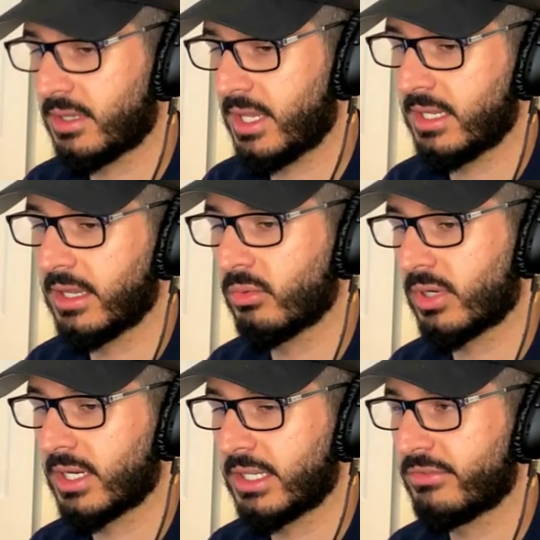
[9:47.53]
today again we're
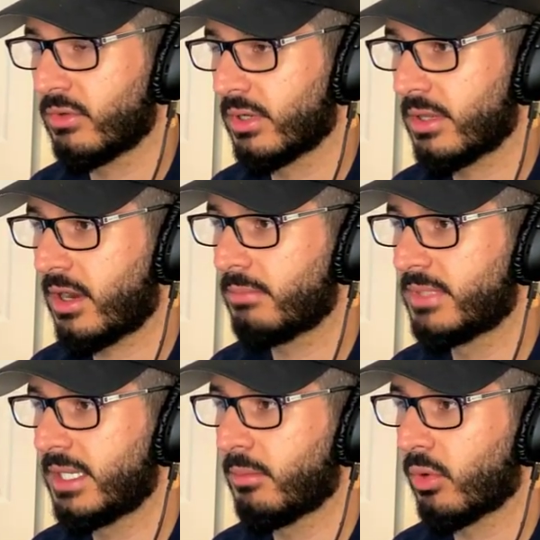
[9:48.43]
going to give you another
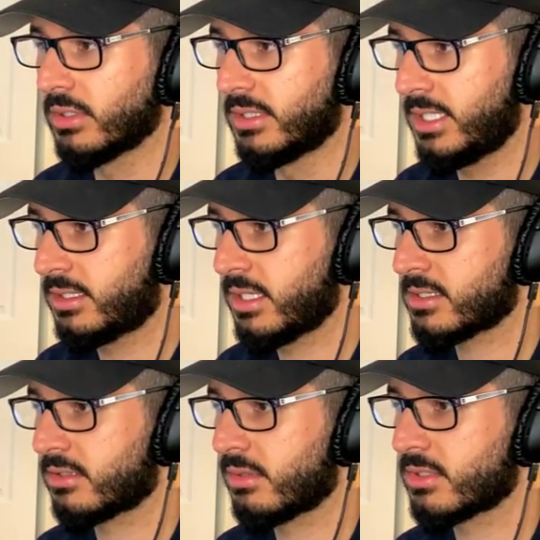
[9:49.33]
update more in details
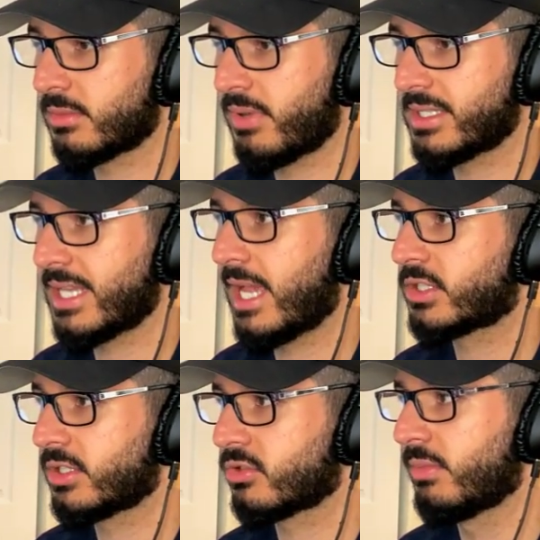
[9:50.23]
in terms of price
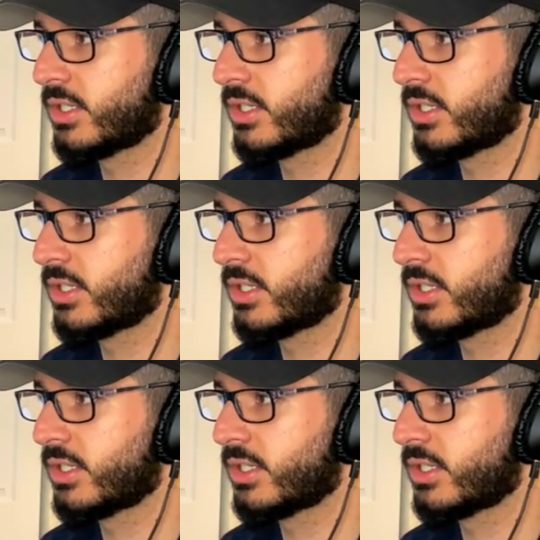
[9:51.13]
action so make